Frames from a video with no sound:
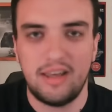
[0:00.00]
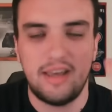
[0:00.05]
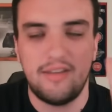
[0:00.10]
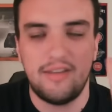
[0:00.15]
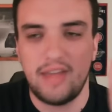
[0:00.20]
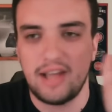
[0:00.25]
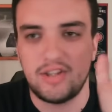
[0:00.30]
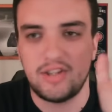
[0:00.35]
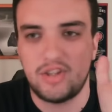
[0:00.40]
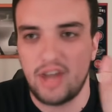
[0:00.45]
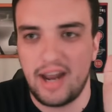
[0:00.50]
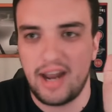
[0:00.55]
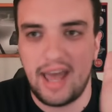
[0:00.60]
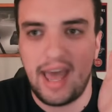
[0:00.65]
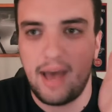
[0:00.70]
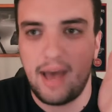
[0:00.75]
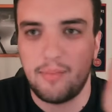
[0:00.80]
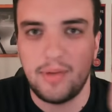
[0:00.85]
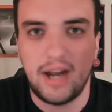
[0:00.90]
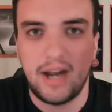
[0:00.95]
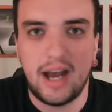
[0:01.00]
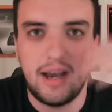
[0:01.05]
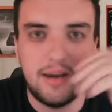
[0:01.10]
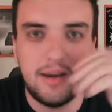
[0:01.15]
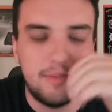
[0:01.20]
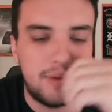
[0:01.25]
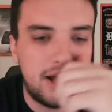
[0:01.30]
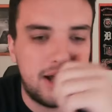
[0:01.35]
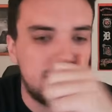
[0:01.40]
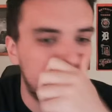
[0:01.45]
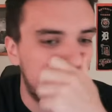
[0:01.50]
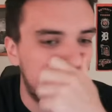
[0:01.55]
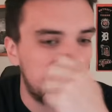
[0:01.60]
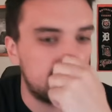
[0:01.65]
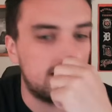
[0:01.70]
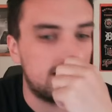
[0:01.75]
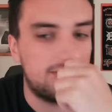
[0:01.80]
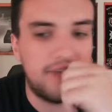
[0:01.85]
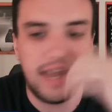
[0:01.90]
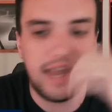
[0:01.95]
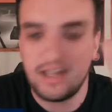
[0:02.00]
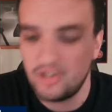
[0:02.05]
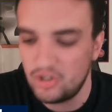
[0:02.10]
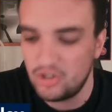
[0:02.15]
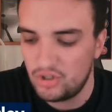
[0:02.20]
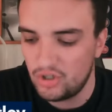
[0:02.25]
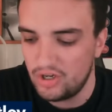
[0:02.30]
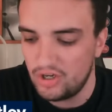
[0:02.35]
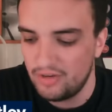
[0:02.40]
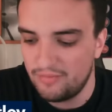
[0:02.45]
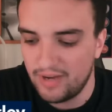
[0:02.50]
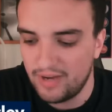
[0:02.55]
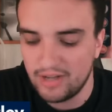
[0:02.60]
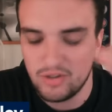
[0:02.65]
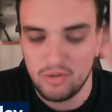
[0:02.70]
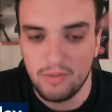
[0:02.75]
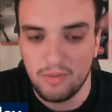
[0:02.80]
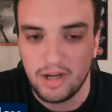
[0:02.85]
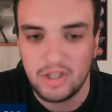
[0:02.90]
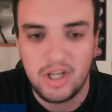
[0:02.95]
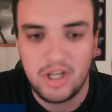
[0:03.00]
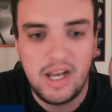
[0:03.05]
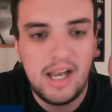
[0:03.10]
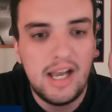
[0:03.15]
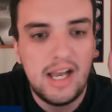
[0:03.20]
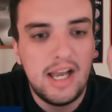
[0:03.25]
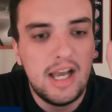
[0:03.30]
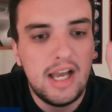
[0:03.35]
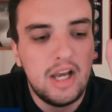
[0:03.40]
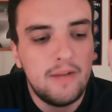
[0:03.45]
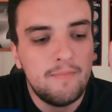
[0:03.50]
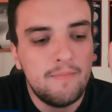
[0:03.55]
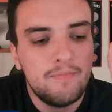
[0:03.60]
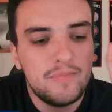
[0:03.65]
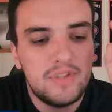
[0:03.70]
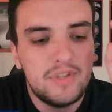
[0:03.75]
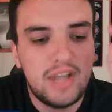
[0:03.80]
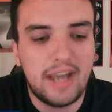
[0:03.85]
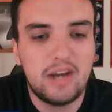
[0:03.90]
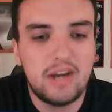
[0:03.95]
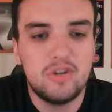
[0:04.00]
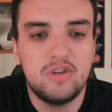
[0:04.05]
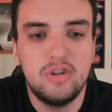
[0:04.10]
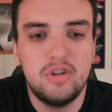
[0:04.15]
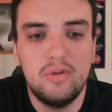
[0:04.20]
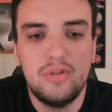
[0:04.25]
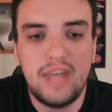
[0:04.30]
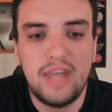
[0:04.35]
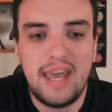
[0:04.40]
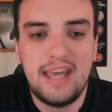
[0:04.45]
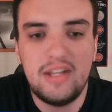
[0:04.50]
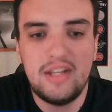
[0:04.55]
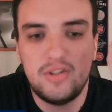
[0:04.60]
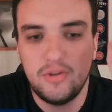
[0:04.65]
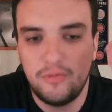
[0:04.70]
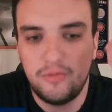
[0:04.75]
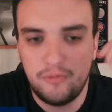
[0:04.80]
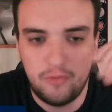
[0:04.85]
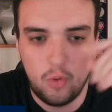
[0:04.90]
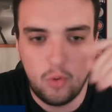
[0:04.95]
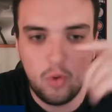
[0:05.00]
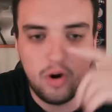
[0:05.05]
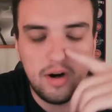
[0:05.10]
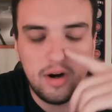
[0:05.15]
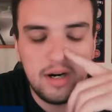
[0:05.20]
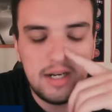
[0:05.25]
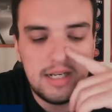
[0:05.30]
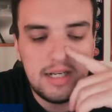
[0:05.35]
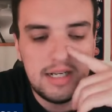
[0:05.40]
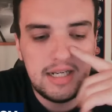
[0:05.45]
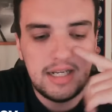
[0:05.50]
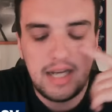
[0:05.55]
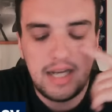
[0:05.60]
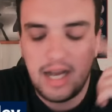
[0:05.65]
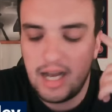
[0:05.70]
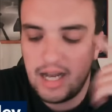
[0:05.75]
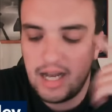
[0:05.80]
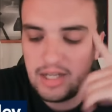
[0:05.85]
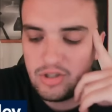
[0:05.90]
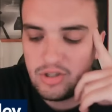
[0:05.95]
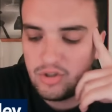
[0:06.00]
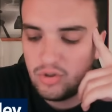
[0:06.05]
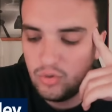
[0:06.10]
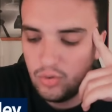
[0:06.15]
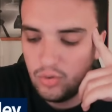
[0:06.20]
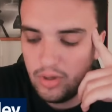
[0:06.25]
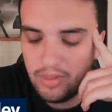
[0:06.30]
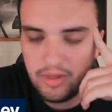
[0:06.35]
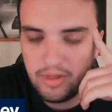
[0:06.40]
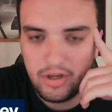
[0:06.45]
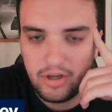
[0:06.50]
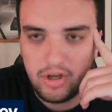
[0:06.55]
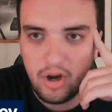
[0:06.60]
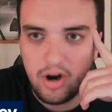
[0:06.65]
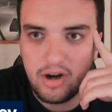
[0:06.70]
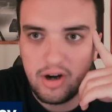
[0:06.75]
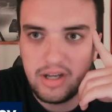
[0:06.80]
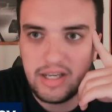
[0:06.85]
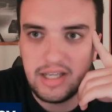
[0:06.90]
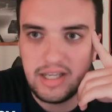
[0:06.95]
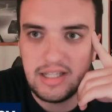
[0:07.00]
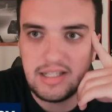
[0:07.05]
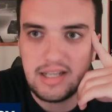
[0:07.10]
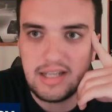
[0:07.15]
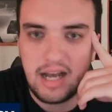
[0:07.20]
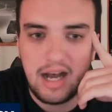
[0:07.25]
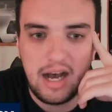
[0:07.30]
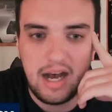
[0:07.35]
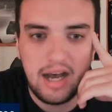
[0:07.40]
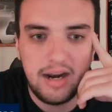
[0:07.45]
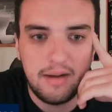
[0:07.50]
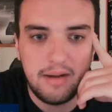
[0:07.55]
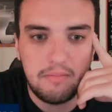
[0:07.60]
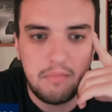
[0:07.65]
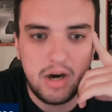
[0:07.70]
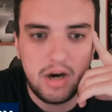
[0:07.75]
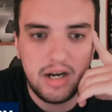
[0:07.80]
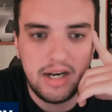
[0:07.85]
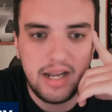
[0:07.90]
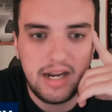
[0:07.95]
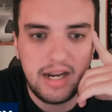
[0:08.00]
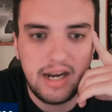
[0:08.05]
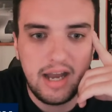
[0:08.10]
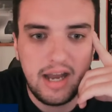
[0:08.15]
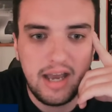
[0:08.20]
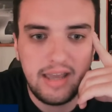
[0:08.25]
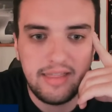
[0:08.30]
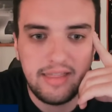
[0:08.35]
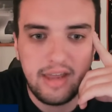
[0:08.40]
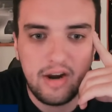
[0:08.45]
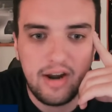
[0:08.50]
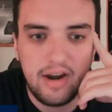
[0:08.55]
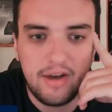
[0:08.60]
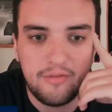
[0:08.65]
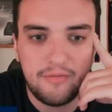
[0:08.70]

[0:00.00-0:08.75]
that's going to happen. I apologize in advance. It shouldn't affect too much. Tigers lose 8-4 to the Guardians on Monday night. They are now